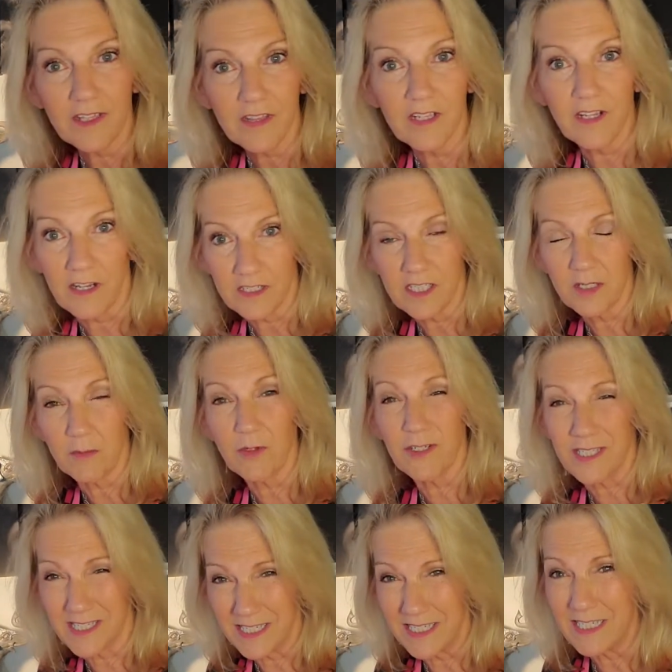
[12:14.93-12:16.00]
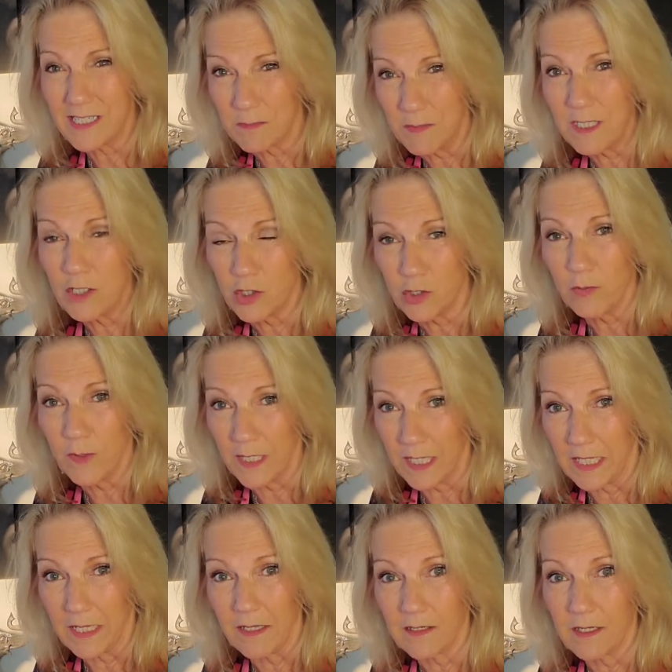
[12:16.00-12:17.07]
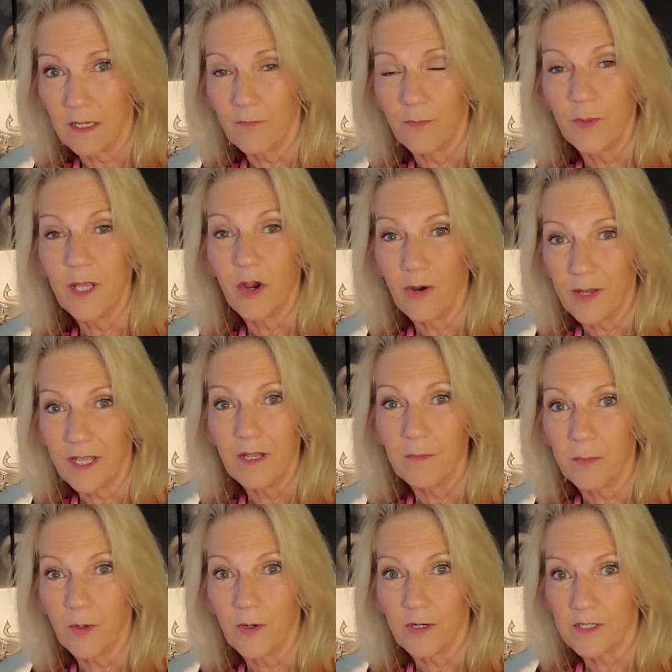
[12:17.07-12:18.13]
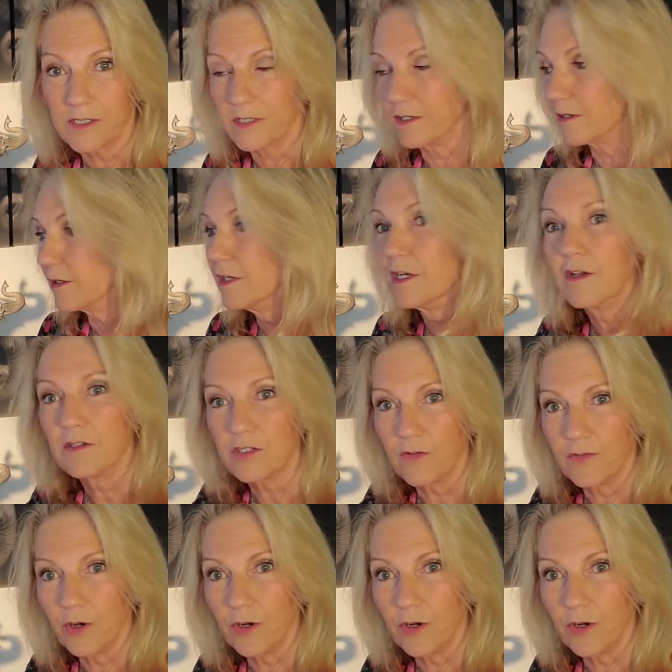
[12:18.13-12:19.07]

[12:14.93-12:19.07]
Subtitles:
the customer sees me doing it if we are in person. So very